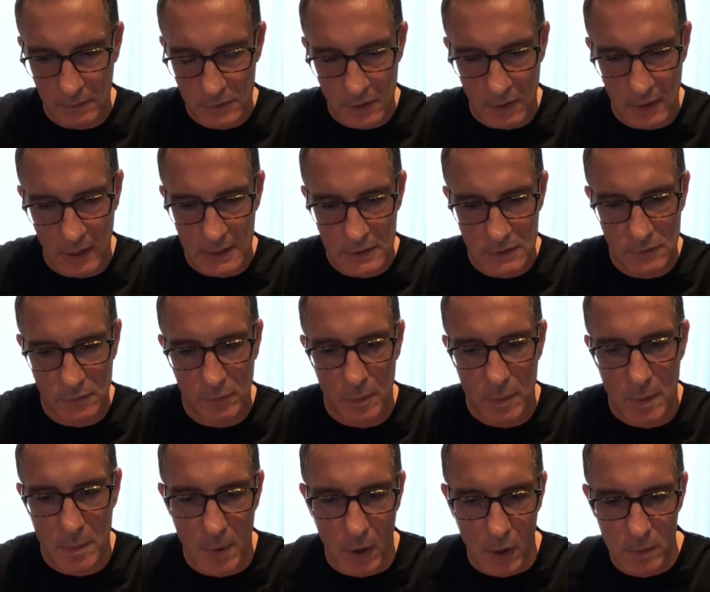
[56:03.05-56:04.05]
So that's from
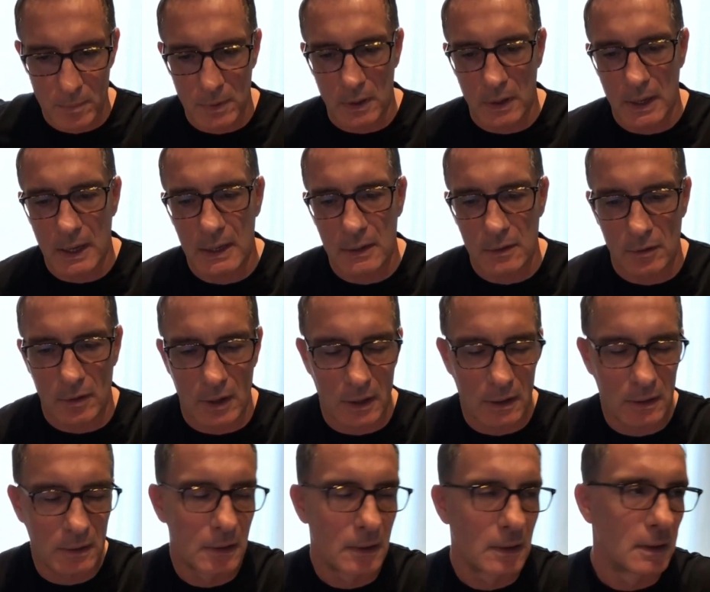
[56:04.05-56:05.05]
the moment either a,
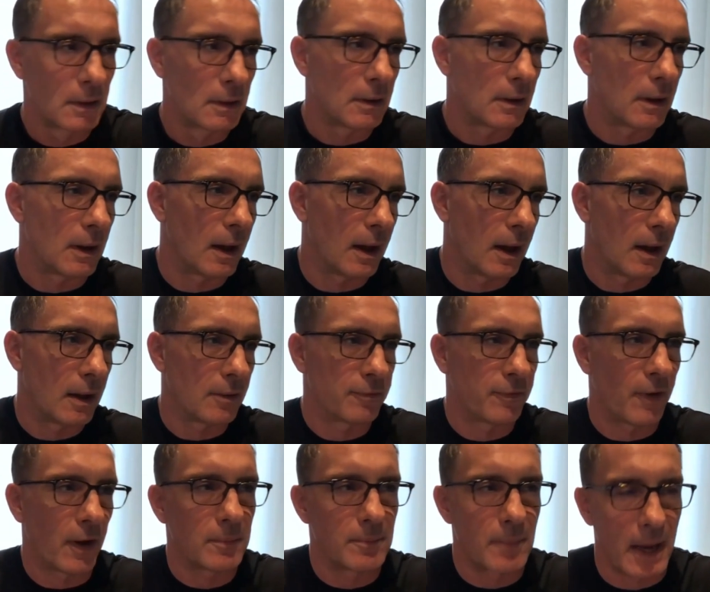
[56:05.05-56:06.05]
uh, a
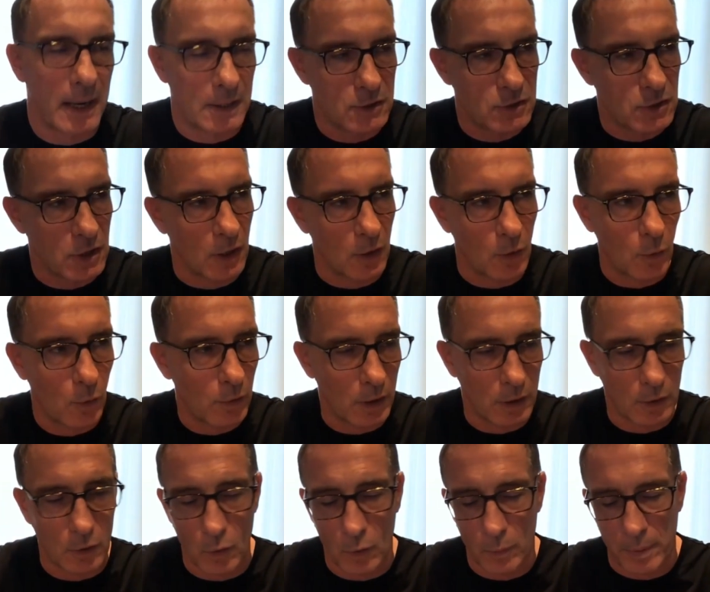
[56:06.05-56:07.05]
fund manager or a
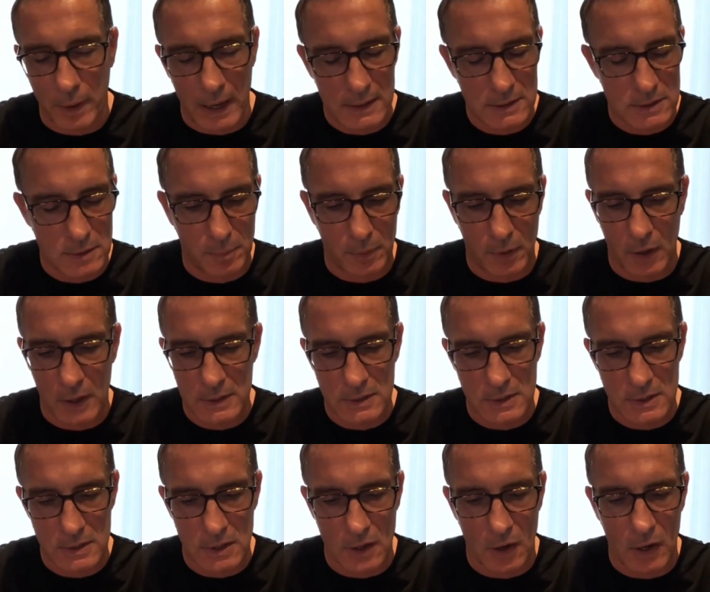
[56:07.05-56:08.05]
corporate enterprise
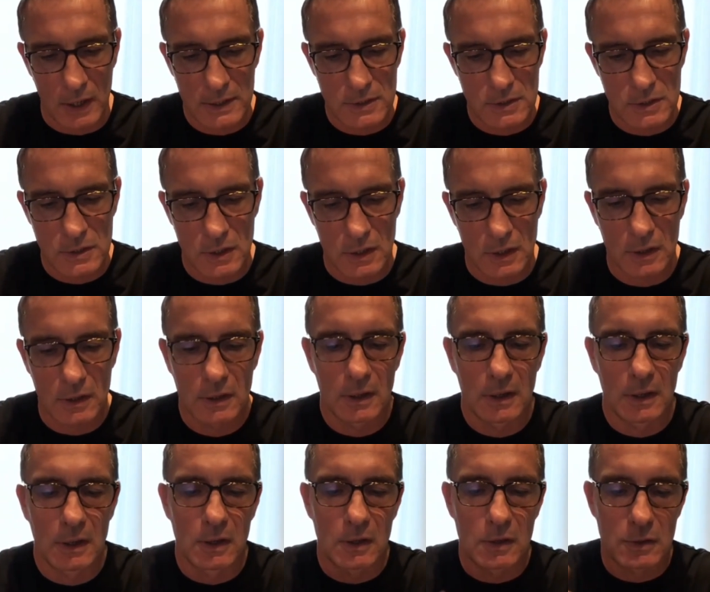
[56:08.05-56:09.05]
decides to
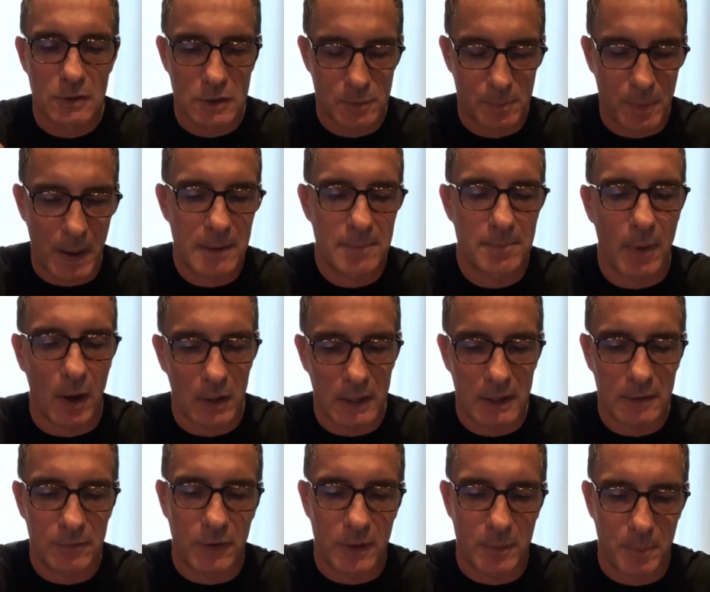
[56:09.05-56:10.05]
spend money
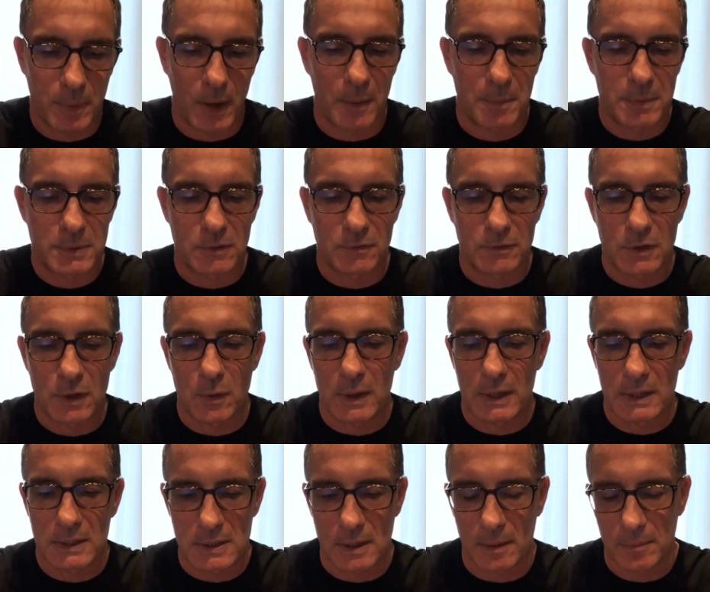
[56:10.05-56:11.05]
for the purpose of
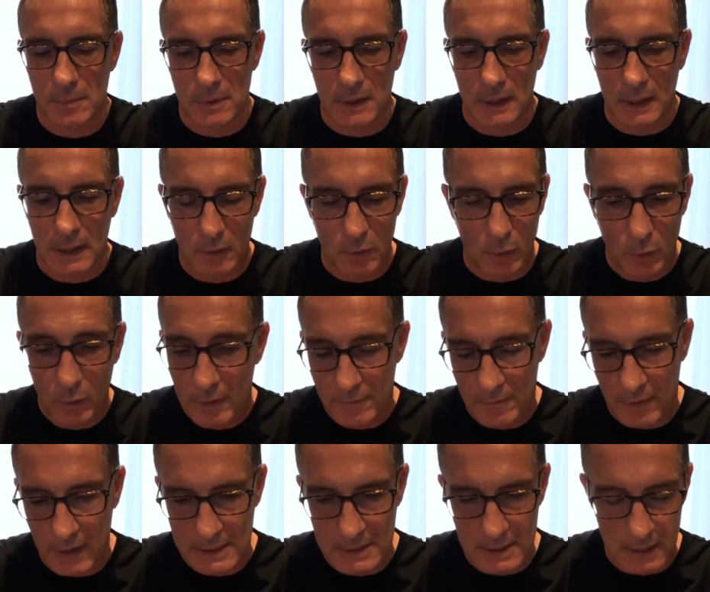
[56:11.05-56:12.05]
doing something or
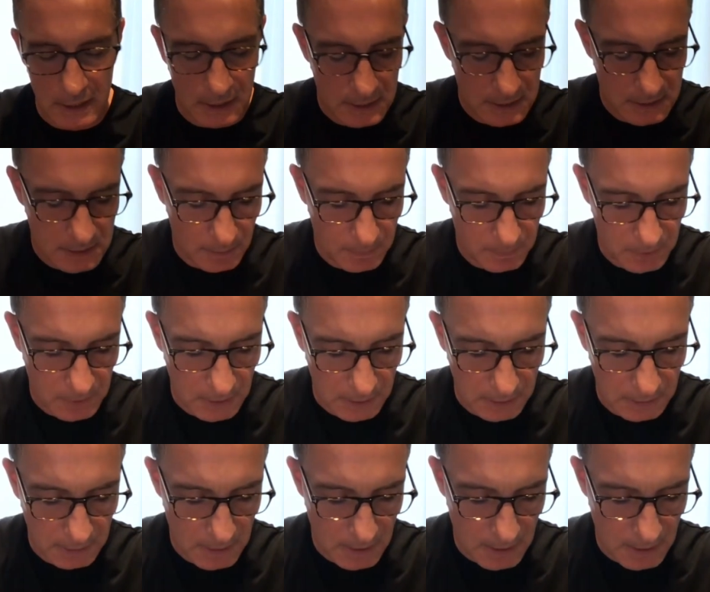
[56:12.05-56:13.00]
investing in something